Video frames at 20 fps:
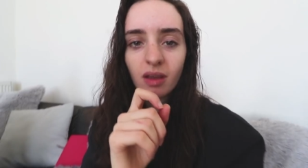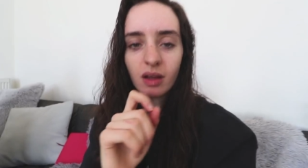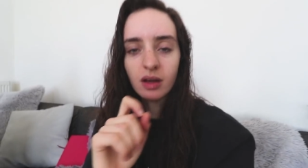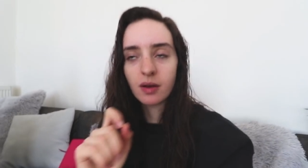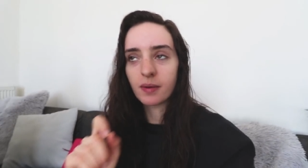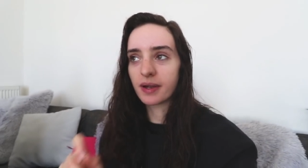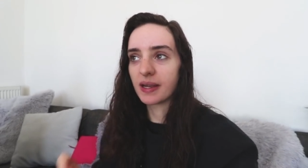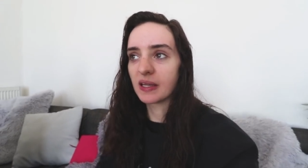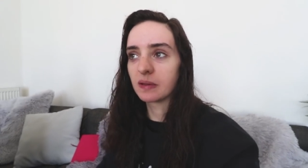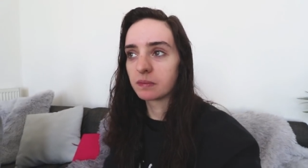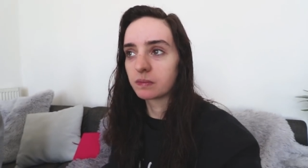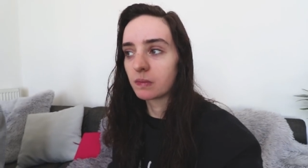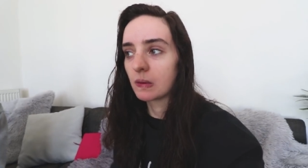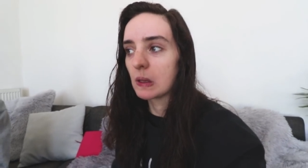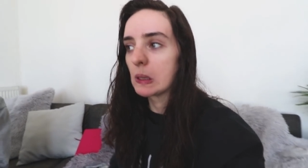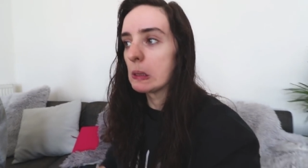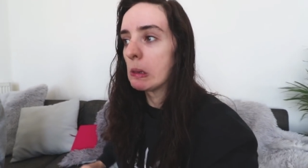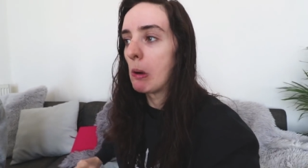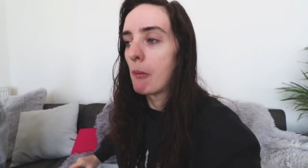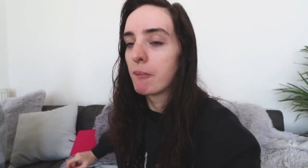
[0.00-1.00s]
Anyway,
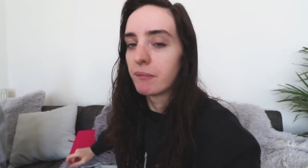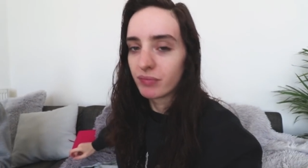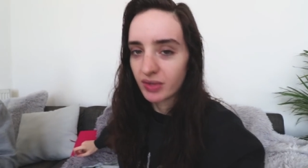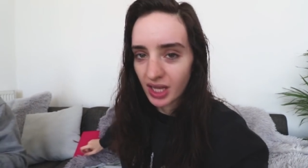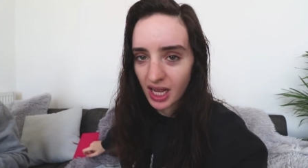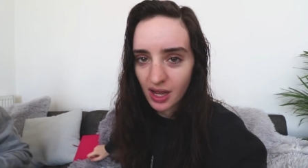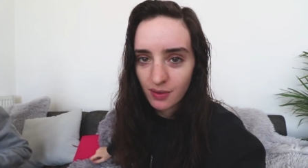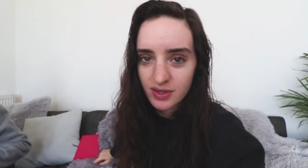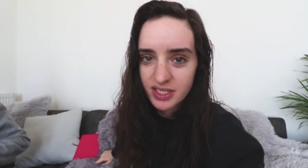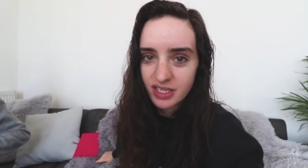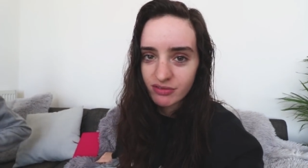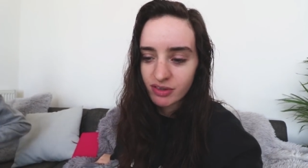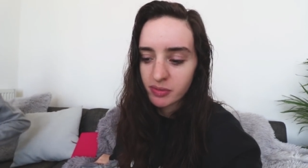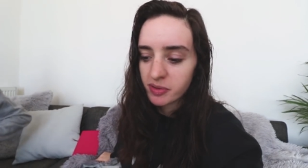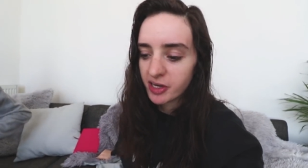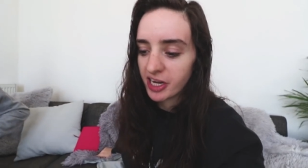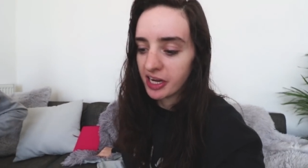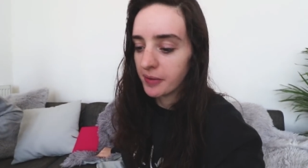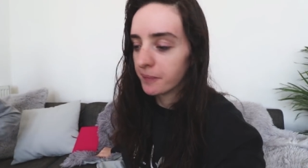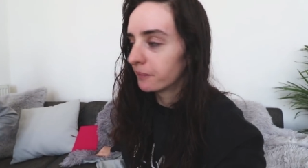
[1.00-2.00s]
how is
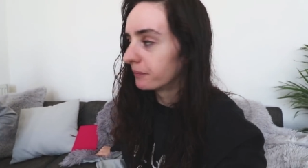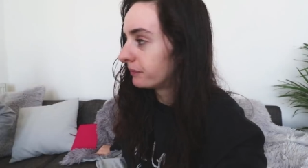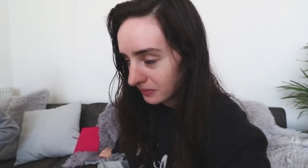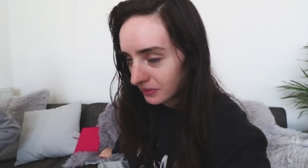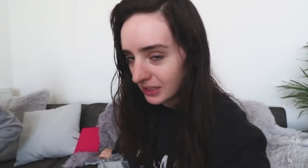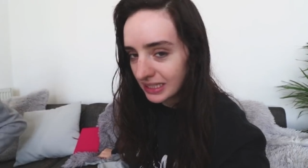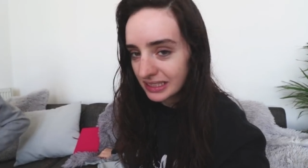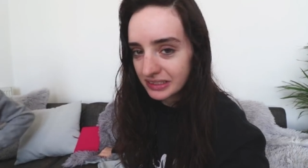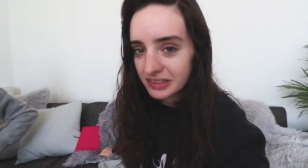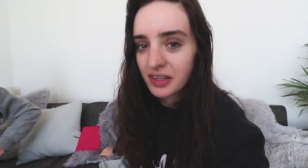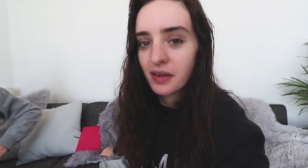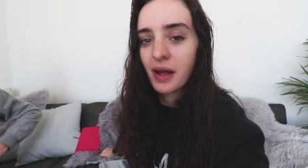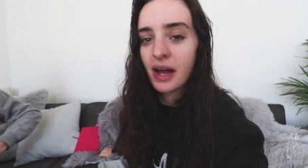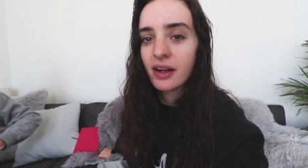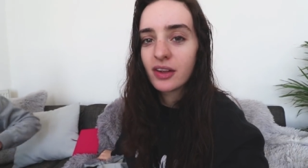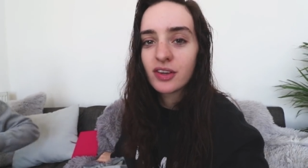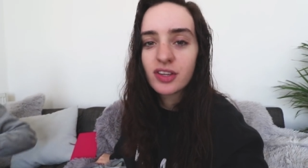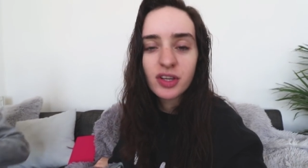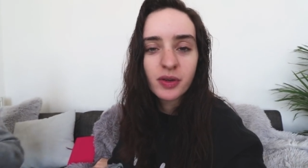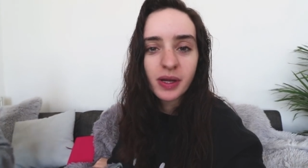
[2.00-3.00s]
everybody? Let us know how
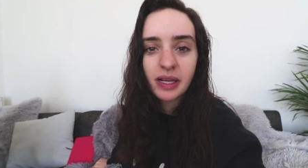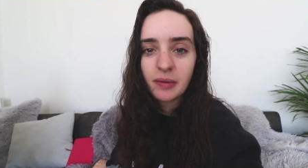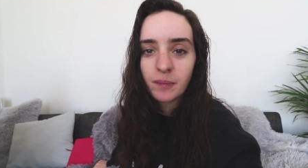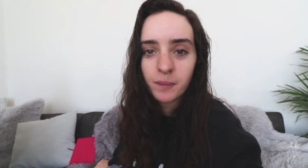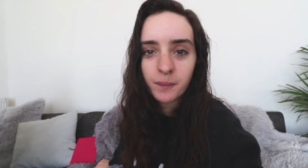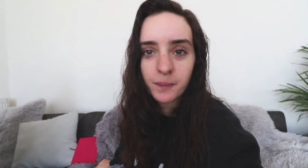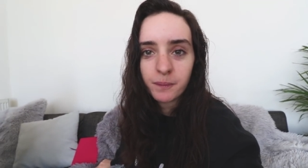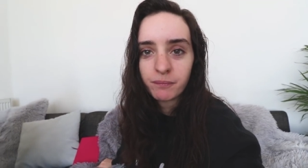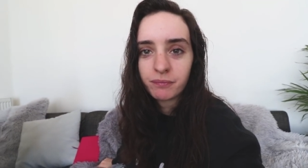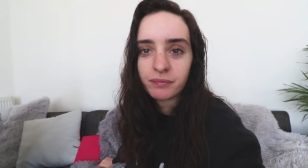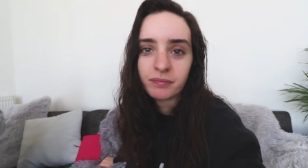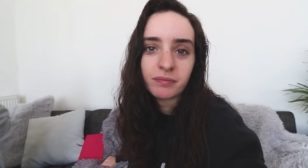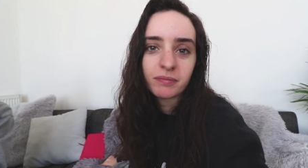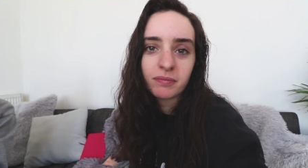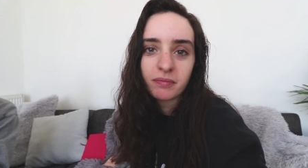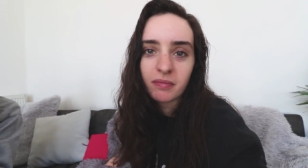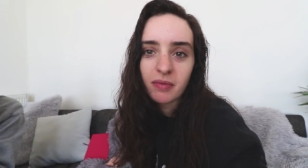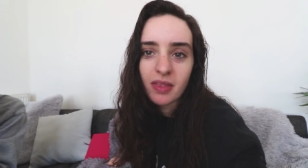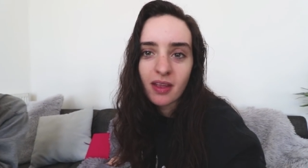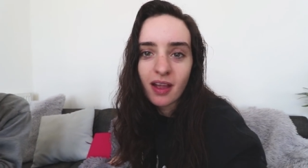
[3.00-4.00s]
you're doing.
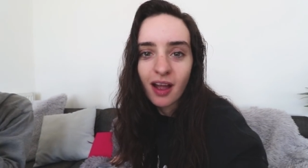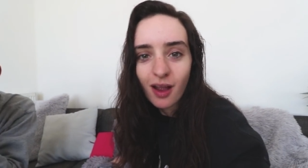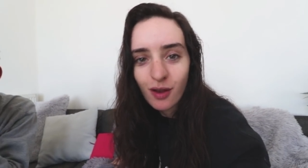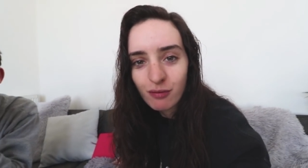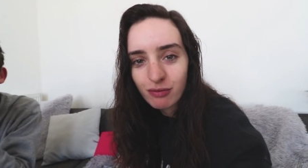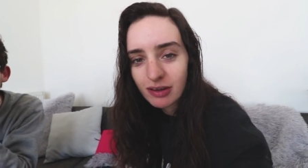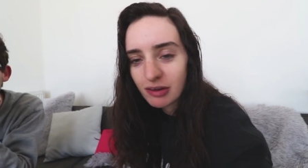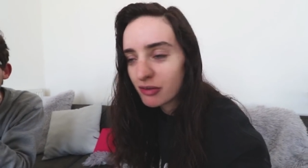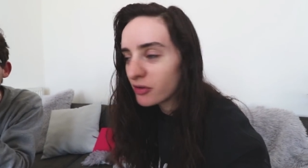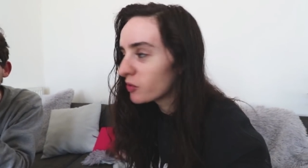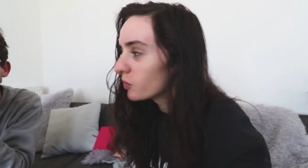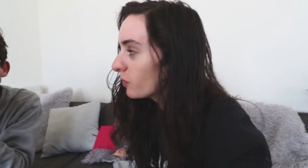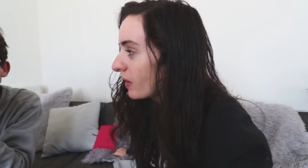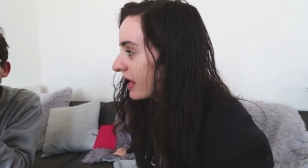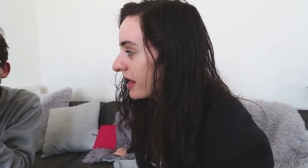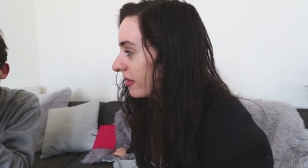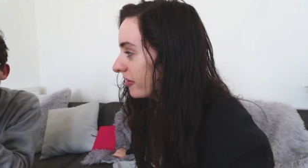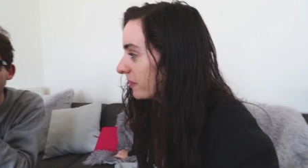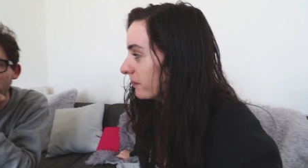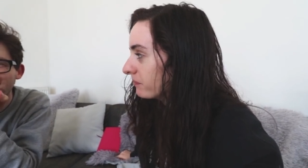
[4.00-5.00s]
Hopefully you're all
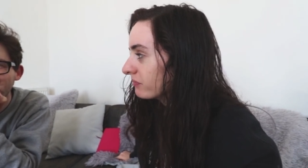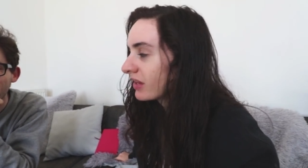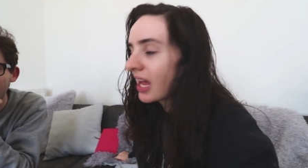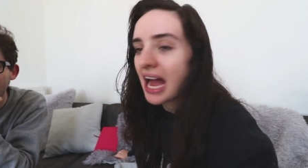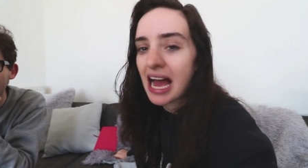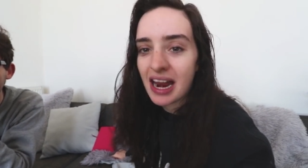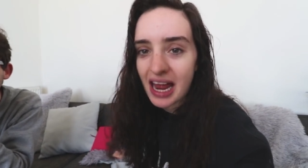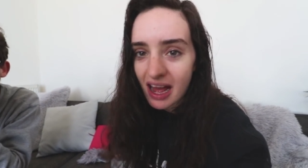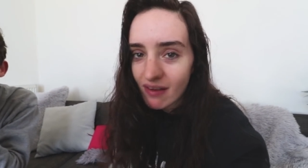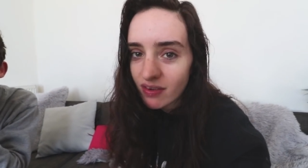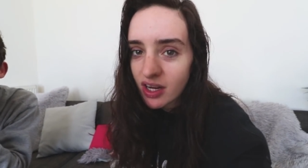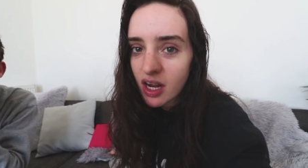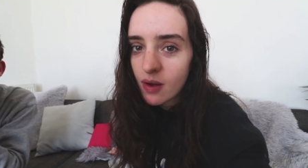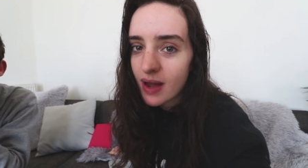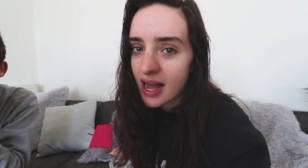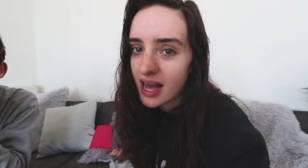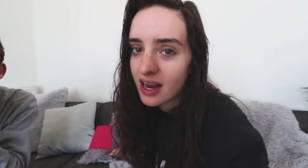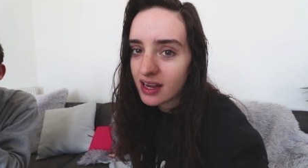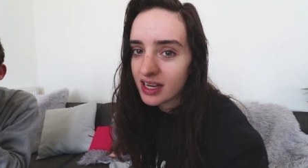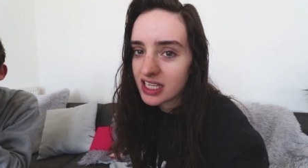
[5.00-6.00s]
well. And have a go
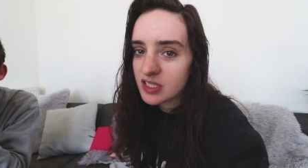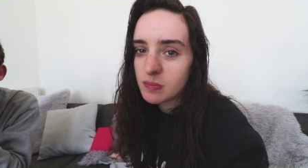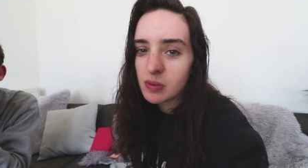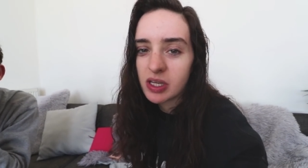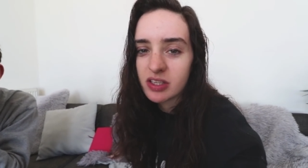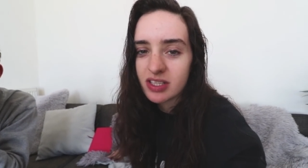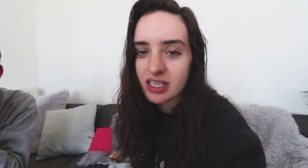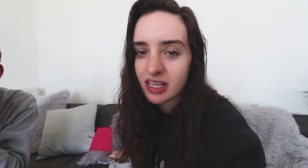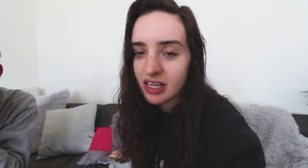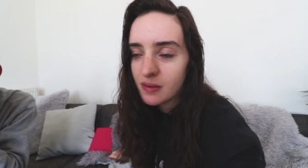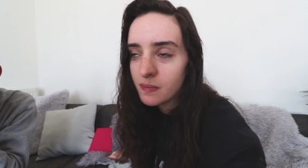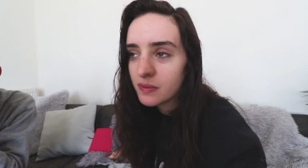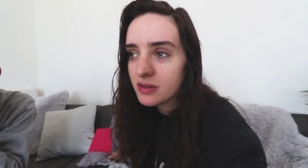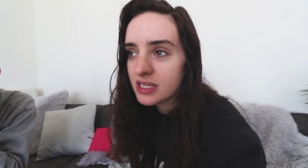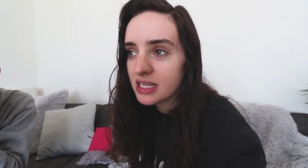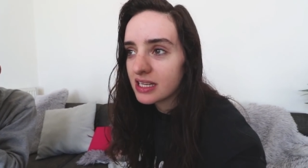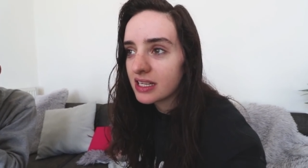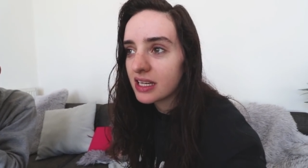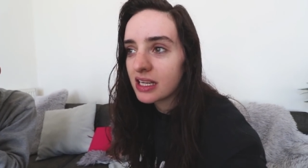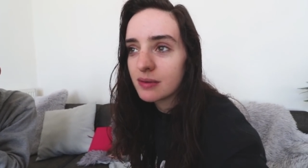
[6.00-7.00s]
at Alex because I keep on
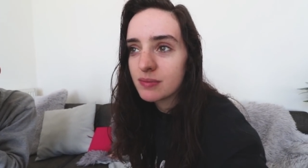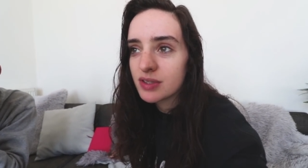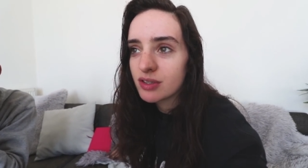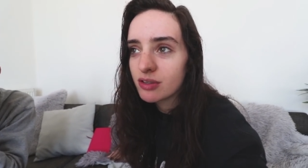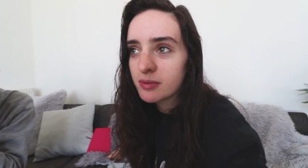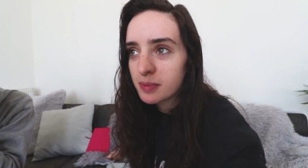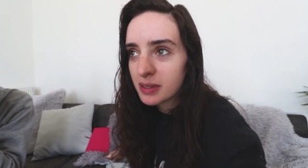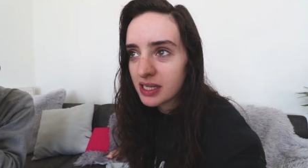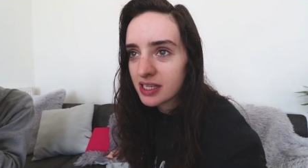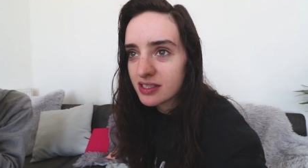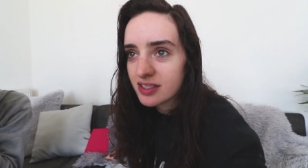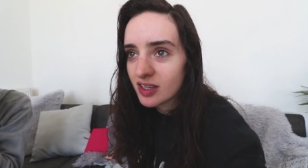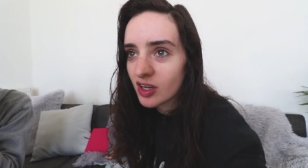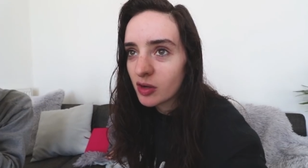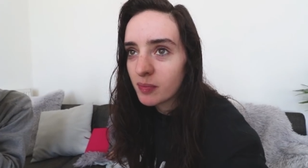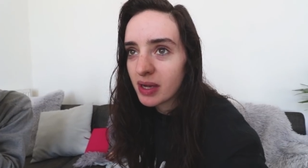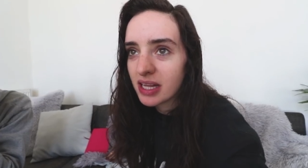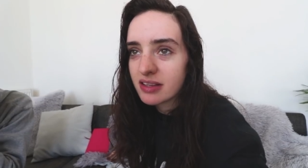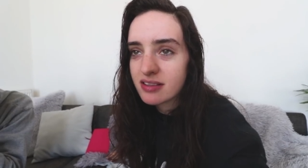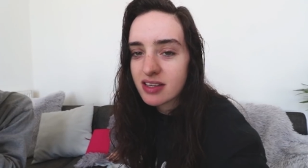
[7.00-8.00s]
telling him to reply to
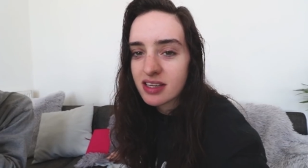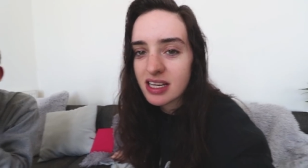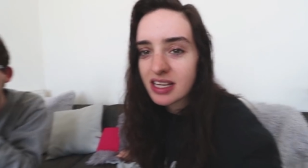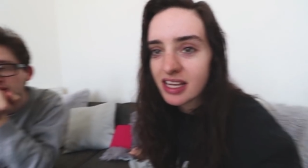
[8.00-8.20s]
comments and